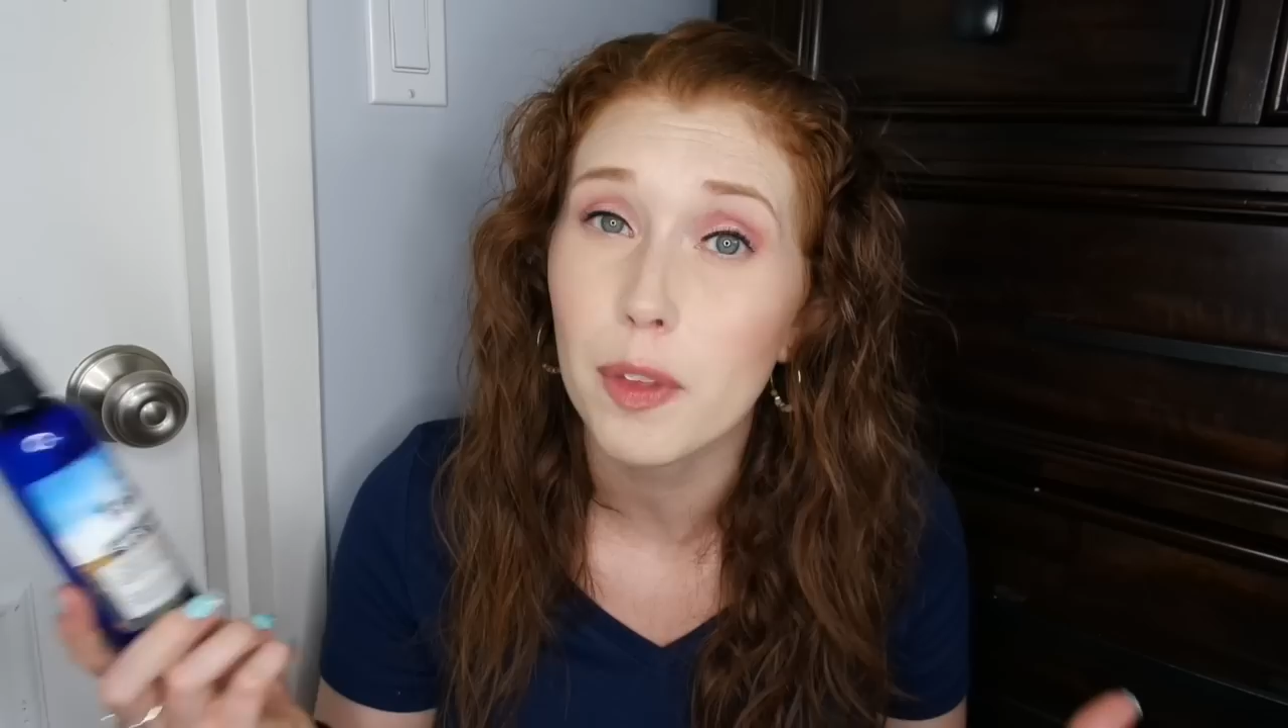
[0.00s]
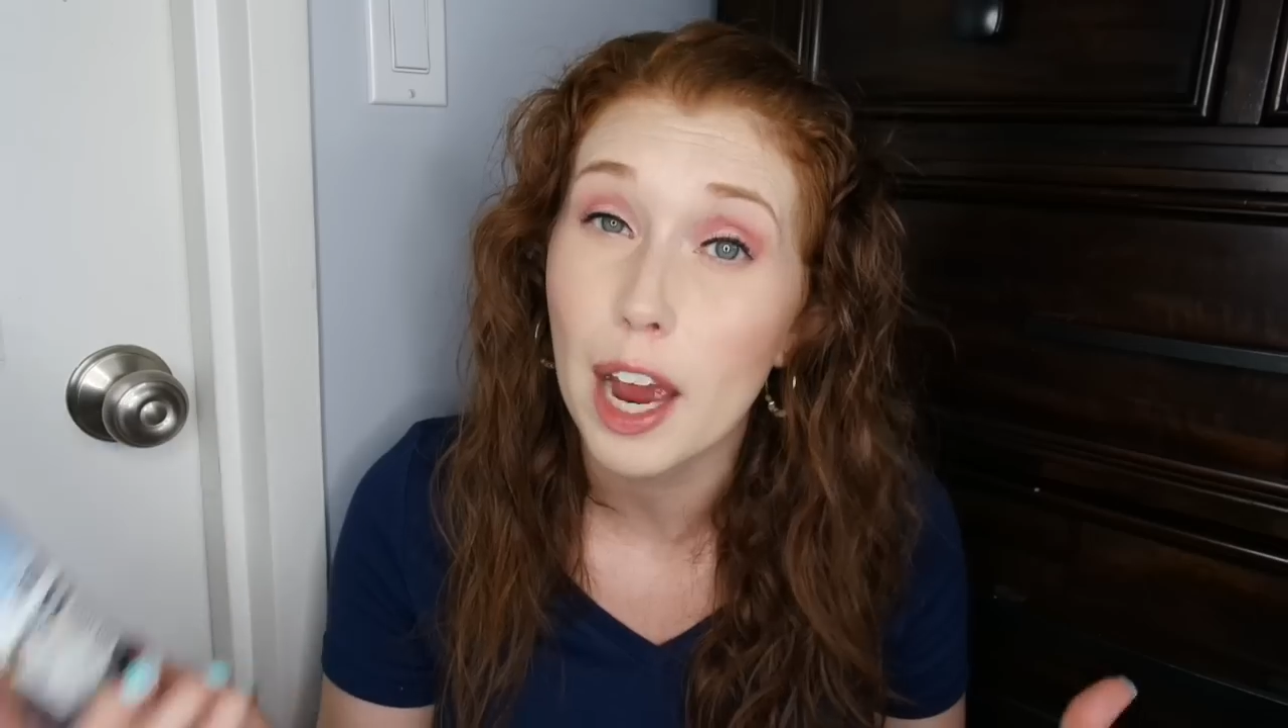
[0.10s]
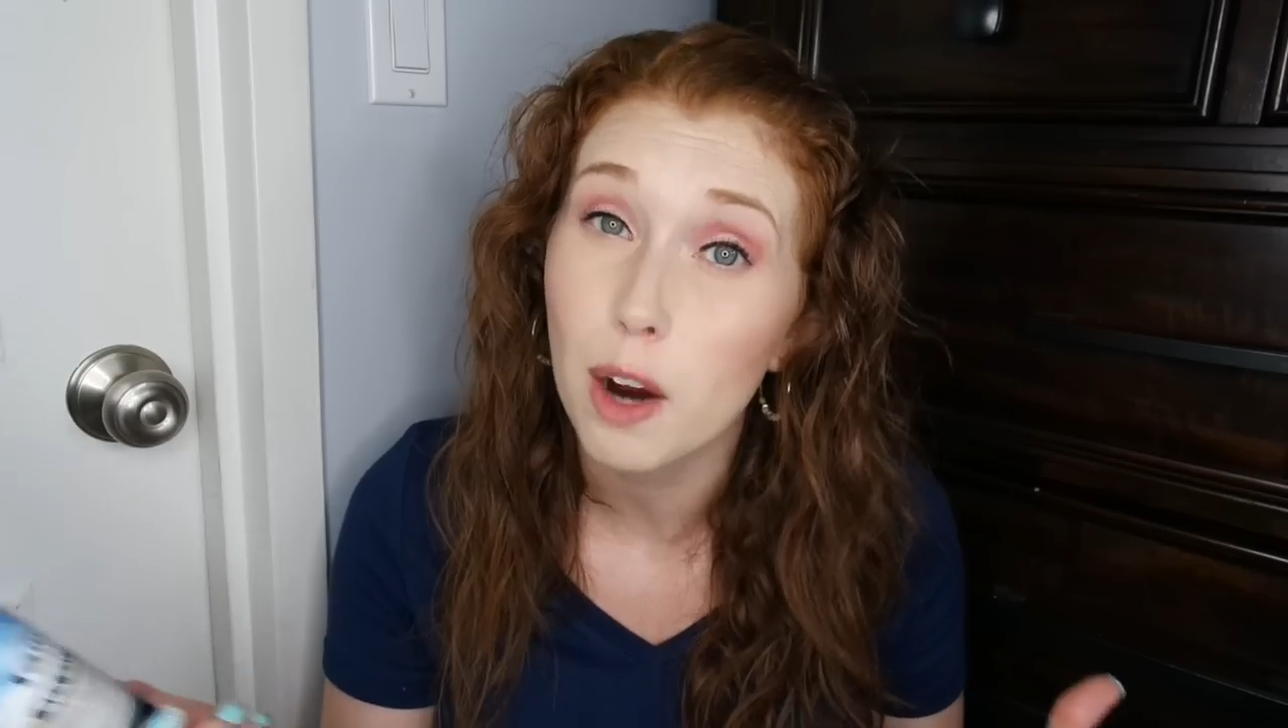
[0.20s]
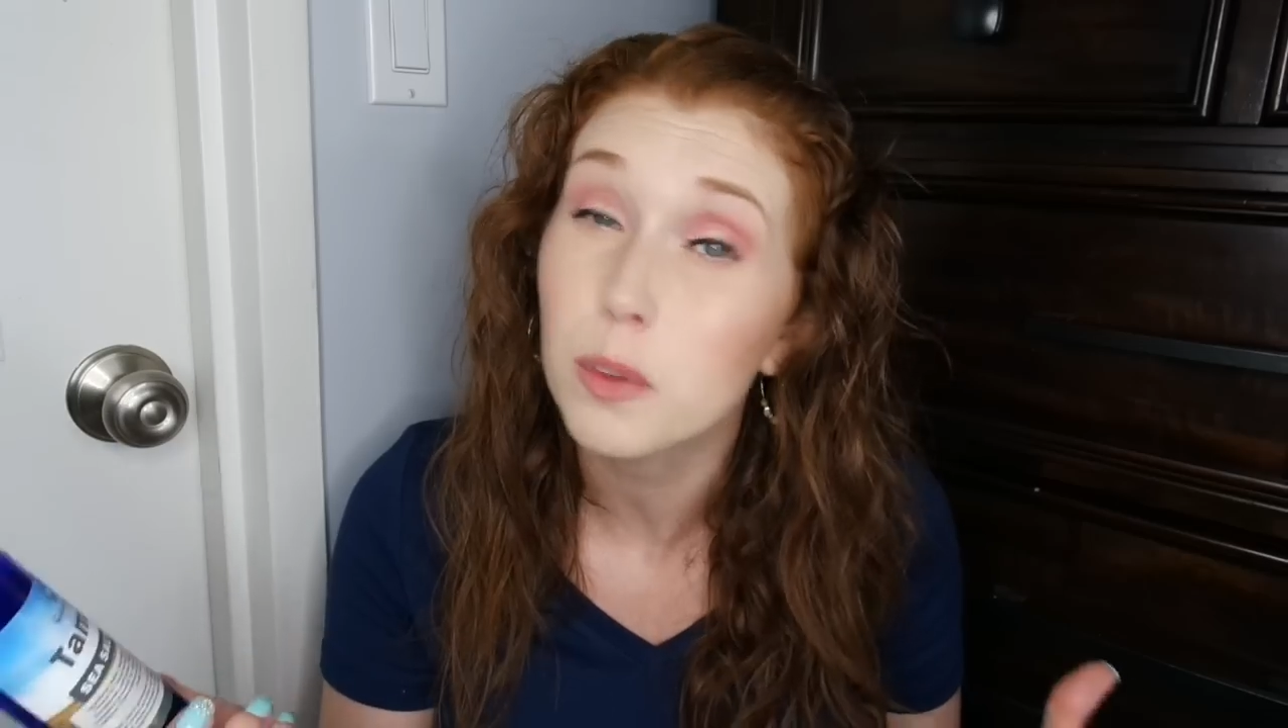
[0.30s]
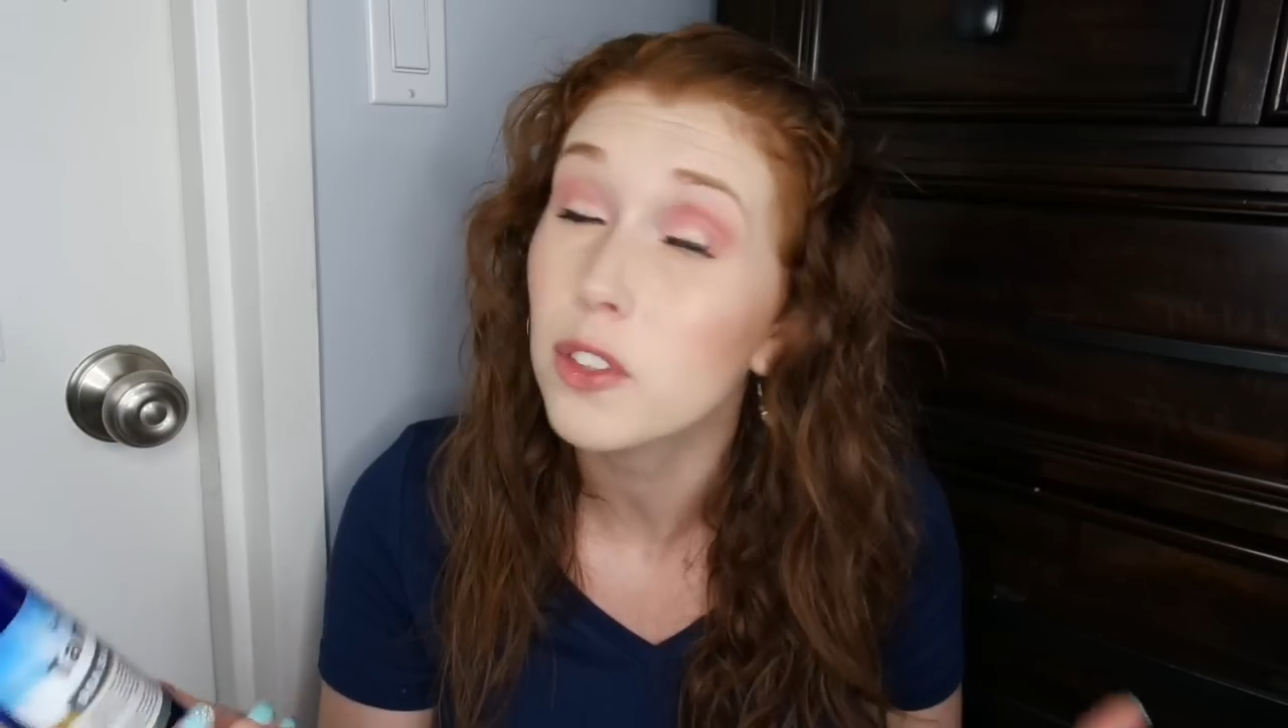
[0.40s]

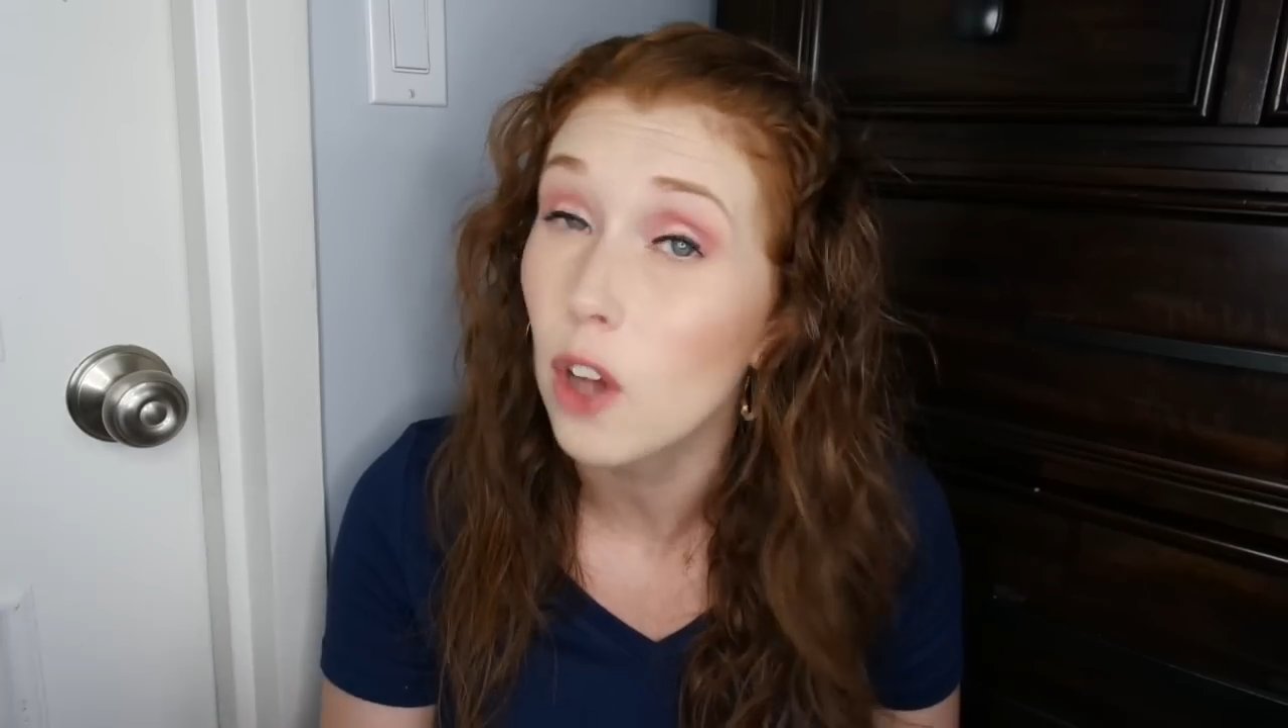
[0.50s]
without